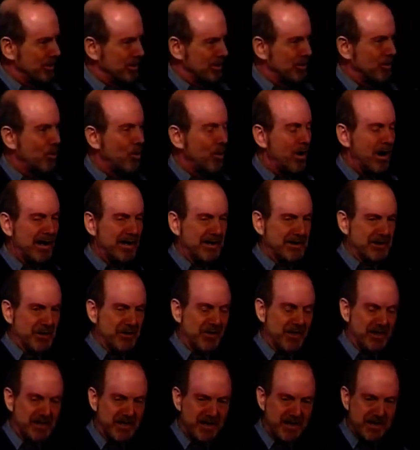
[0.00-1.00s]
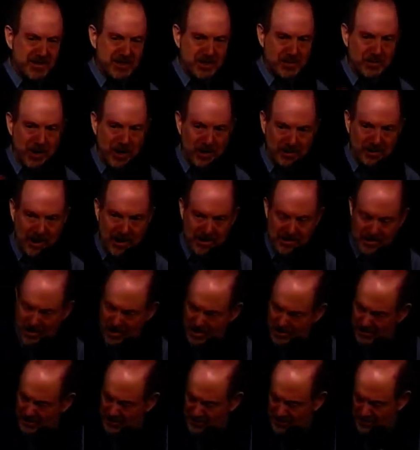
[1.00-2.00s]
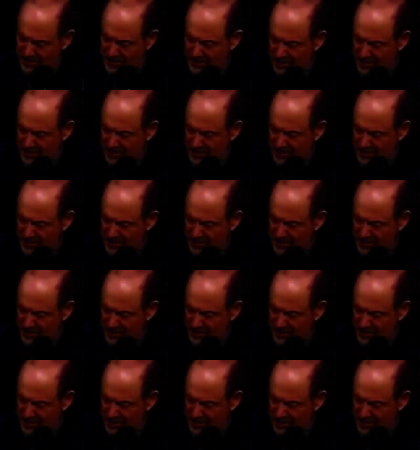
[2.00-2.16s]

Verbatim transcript: in Hawaii, they needed some airline luggage.